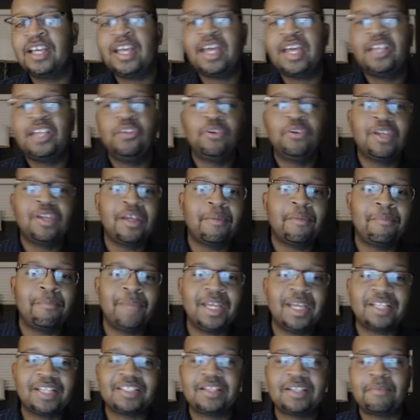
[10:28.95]
And you can
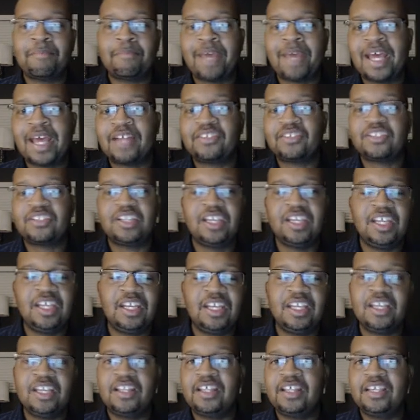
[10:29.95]
mix and match
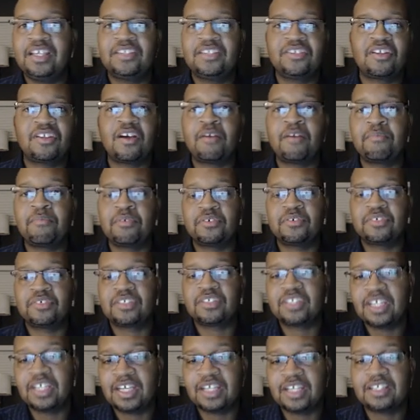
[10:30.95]
any of these numbers
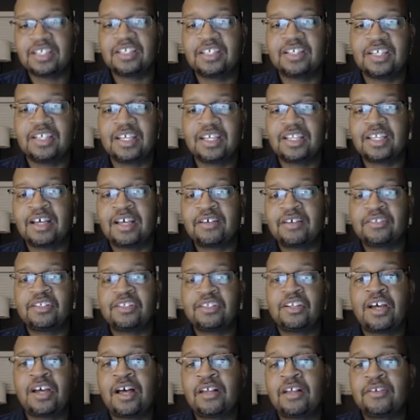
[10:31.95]
to get to
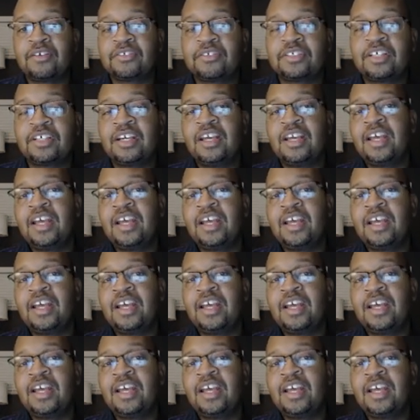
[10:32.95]
$10,000.